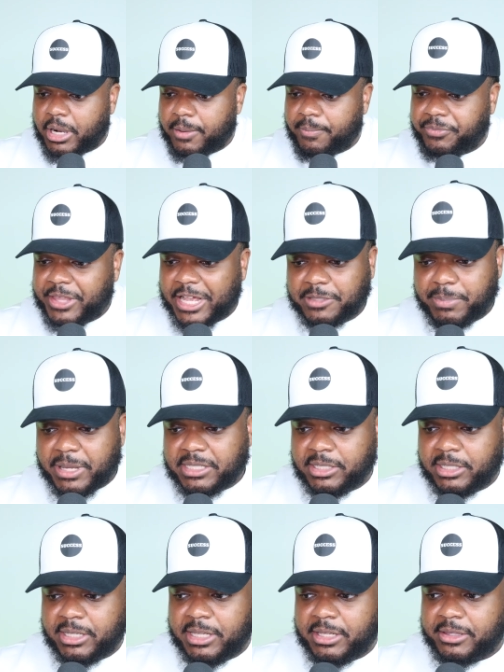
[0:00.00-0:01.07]
but that's
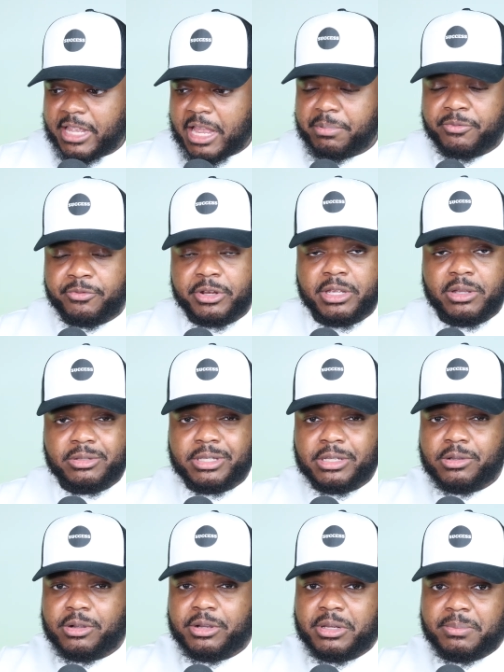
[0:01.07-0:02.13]
basically the type of videos
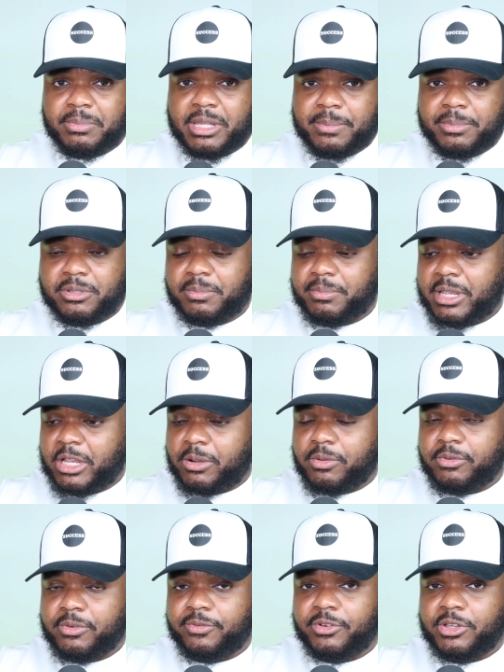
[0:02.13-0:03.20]
that you're going to be able to make
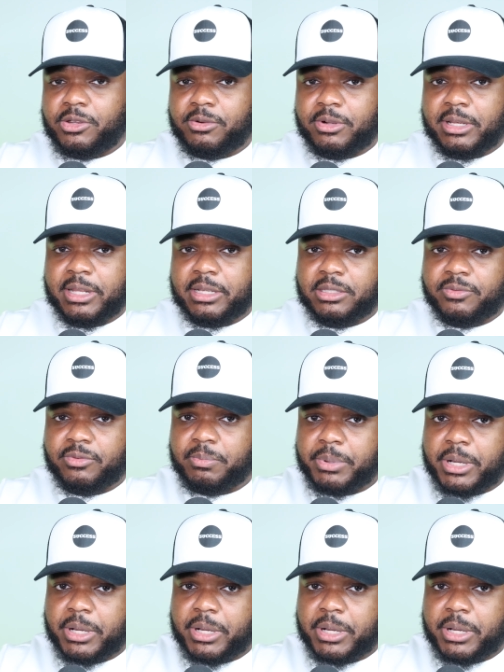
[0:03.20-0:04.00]
with a few clicks of a